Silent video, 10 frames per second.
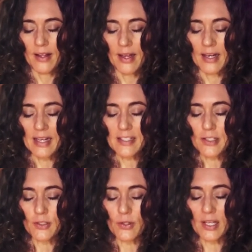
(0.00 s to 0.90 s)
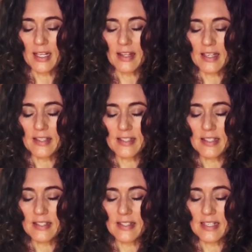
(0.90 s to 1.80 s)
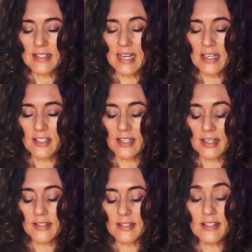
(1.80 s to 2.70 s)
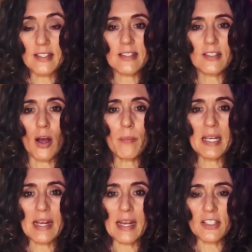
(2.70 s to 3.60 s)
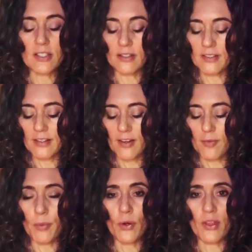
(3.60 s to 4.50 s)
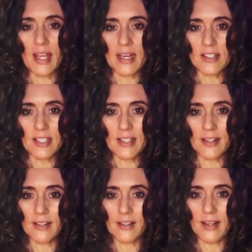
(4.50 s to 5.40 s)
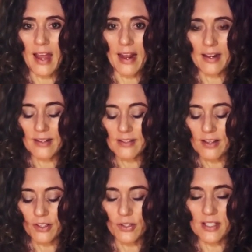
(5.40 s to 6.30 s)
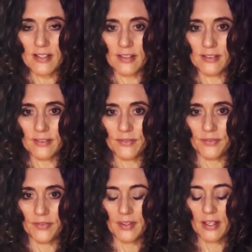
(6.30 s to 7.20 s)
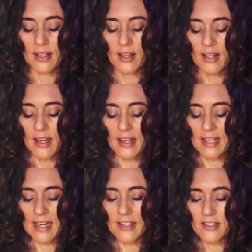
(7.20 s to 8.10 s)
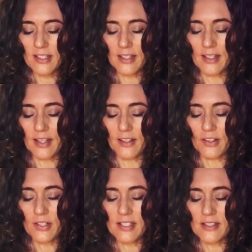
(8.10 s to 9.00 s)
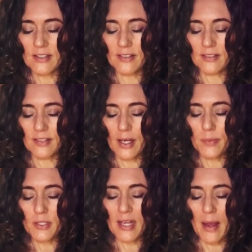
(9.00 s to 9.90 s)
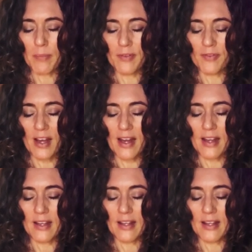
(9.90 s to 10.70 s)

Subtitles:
And as I do that, there's this sensation, and it's this combination of both energy and the crystal. And the energy in the crystal helps to amplify